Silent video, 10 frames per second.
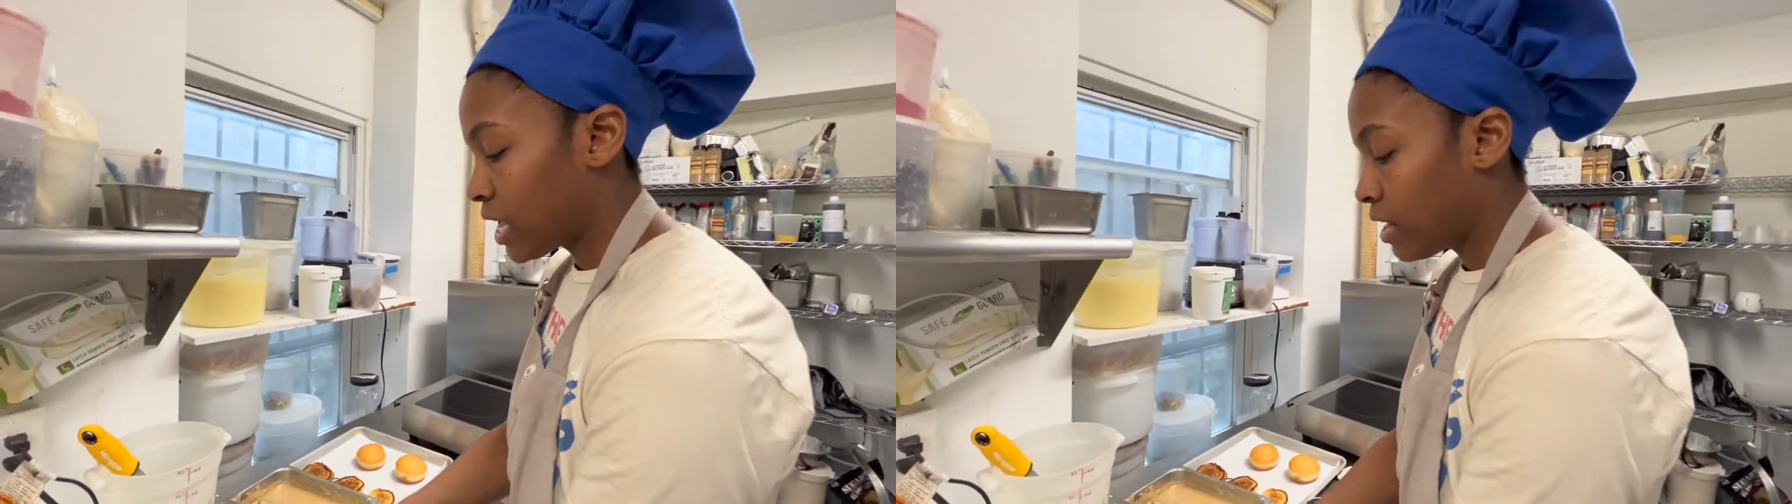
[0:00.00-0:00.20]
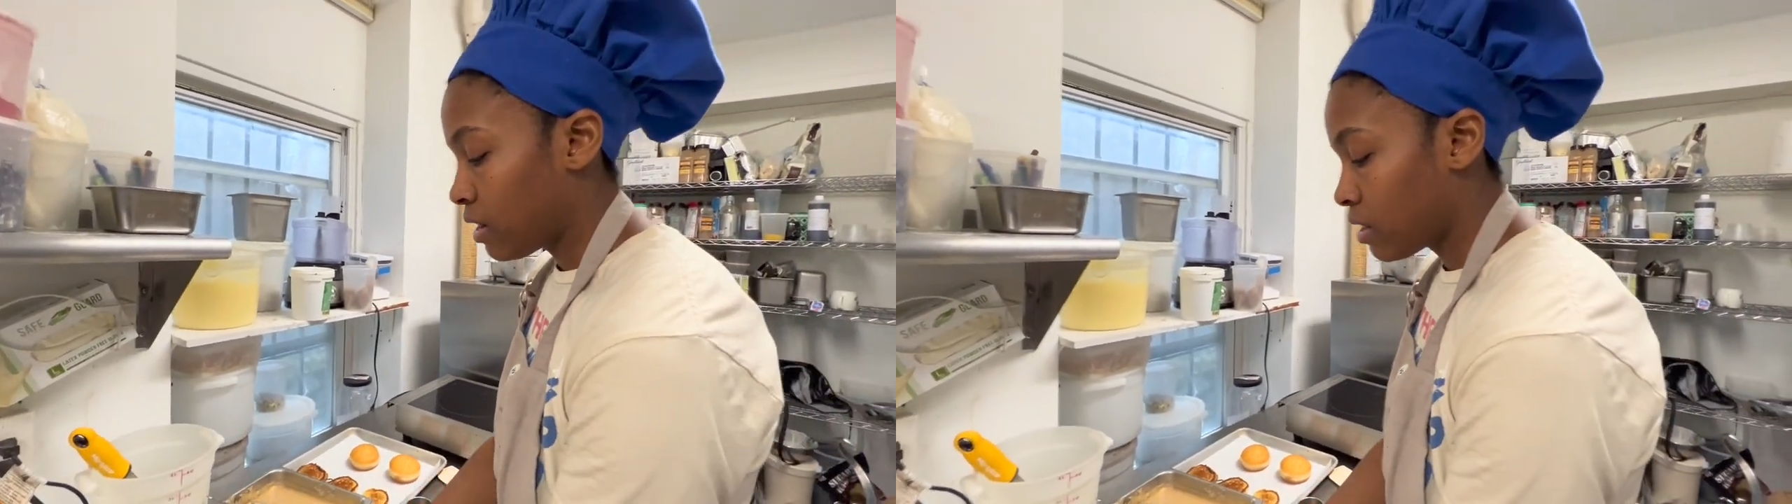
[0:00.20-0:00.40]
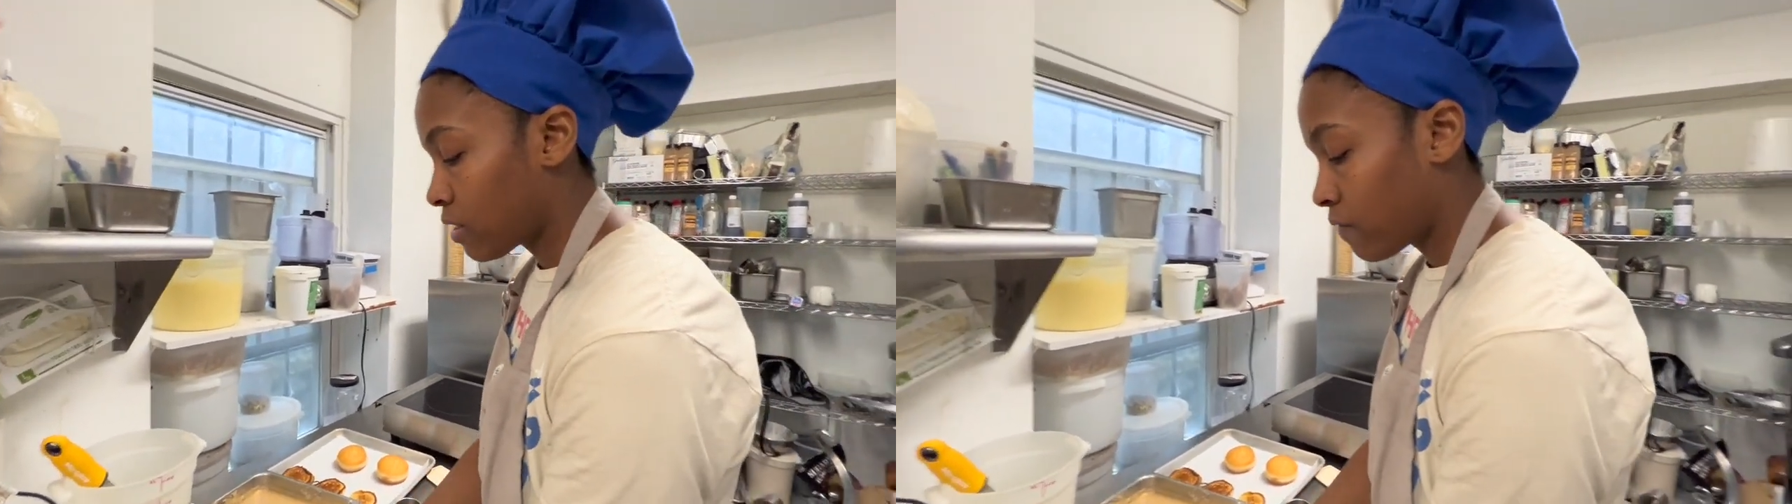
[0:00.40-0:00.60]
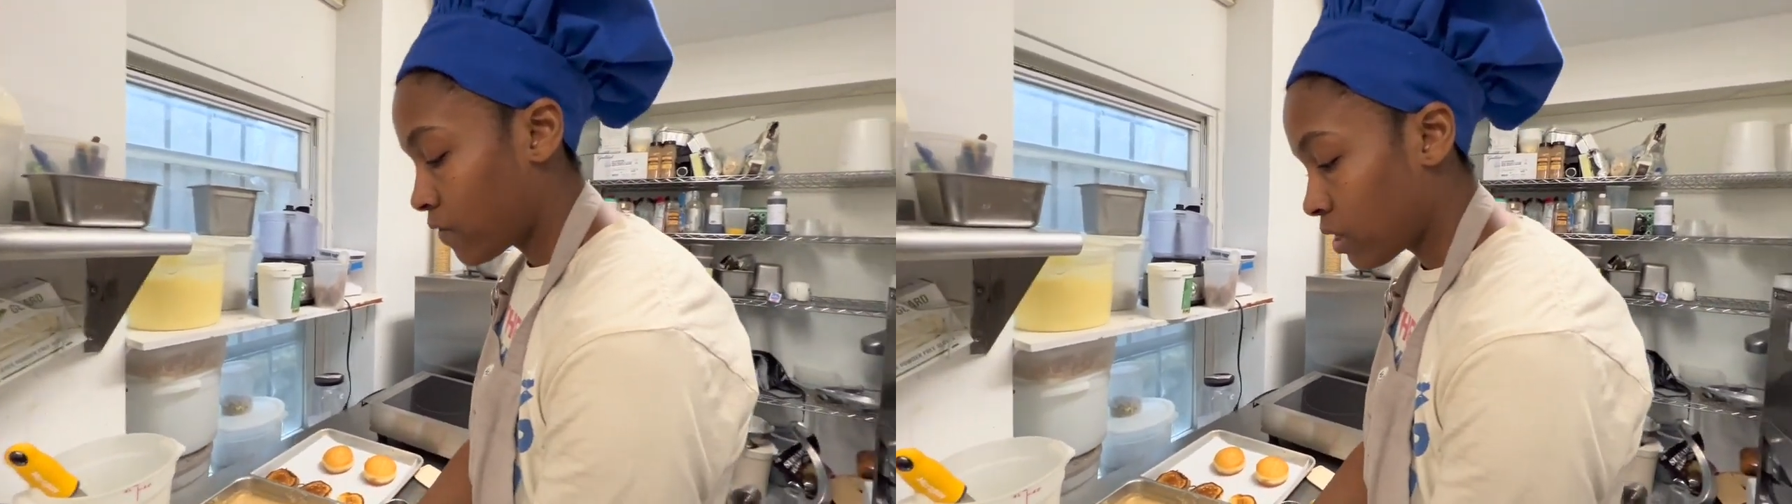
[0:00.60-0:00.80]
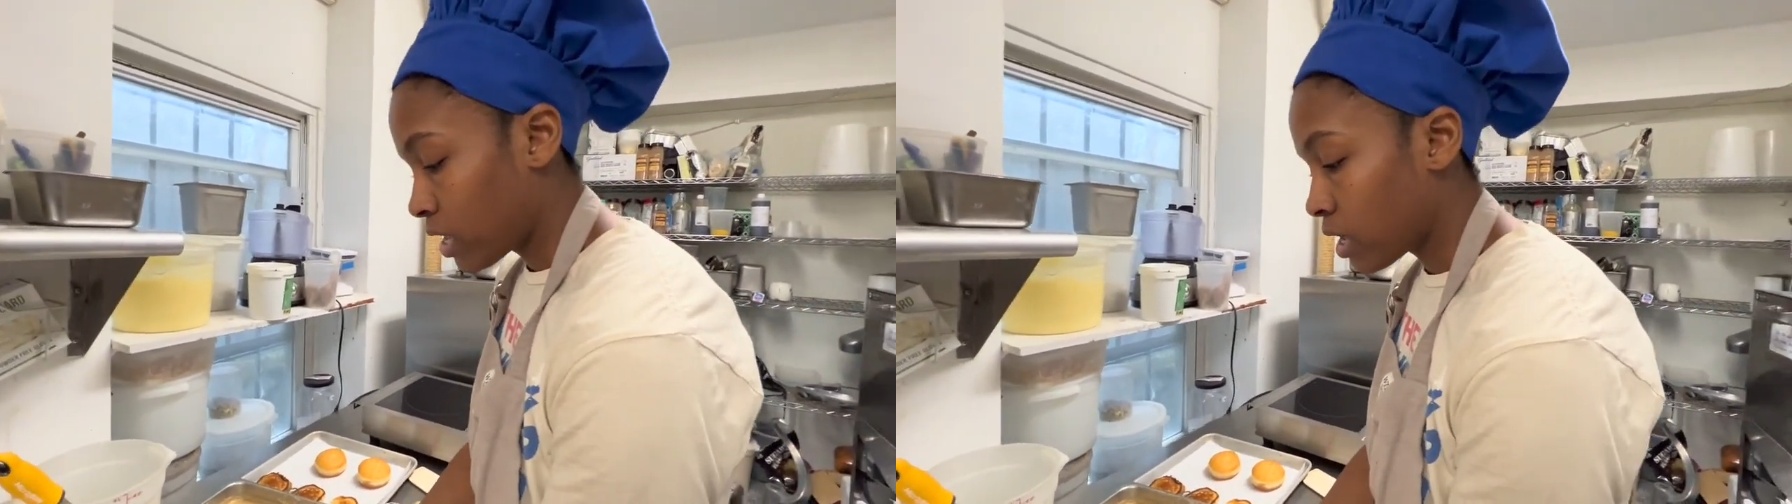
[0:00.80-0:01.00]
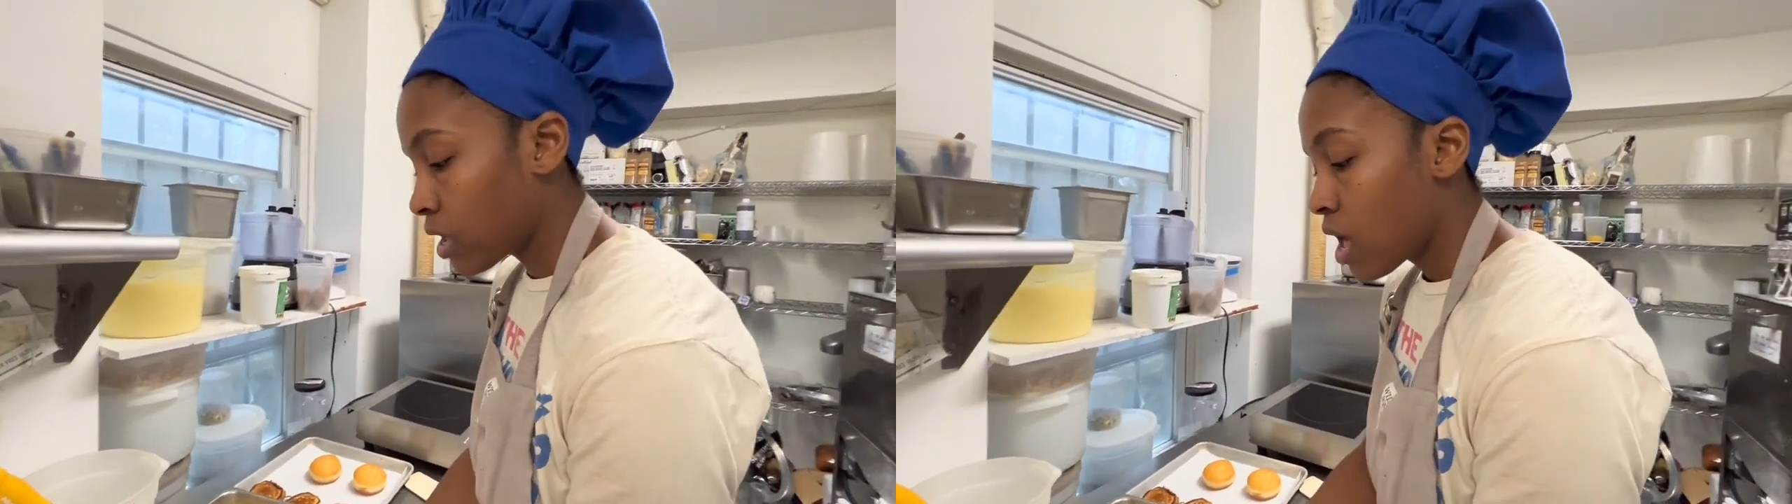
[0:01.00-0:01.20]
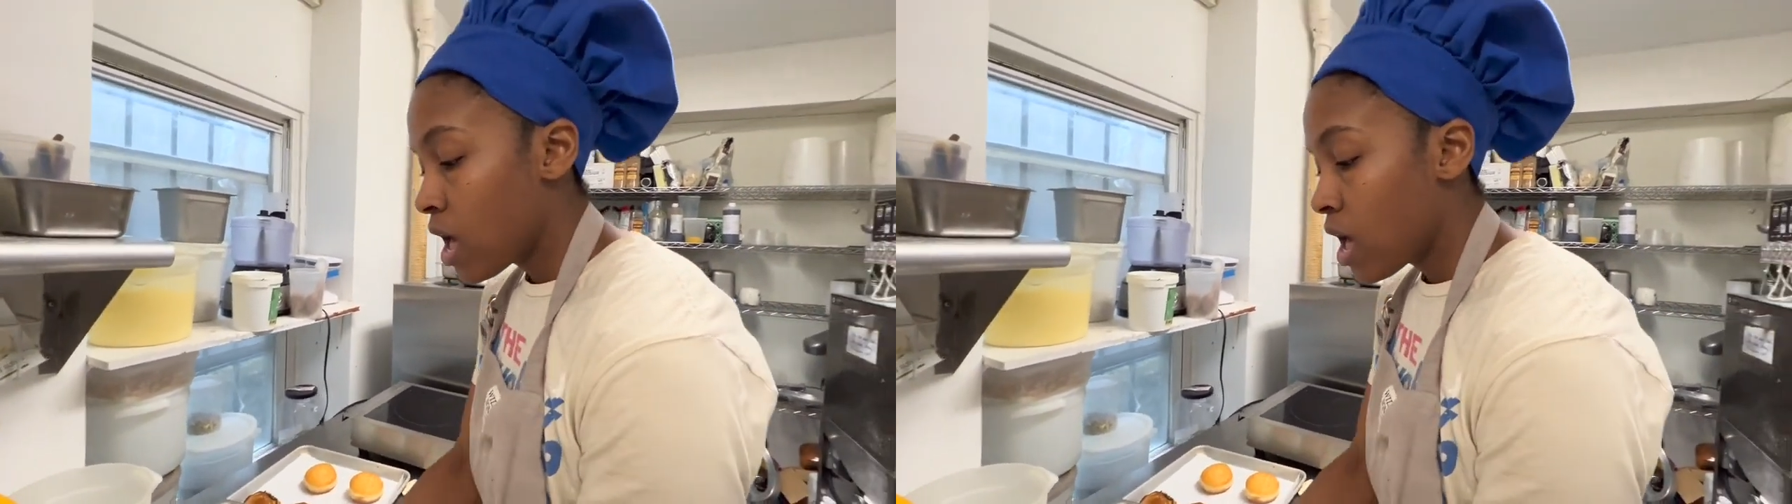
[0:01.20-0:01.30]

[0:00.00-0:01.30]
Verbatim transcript: in the filling,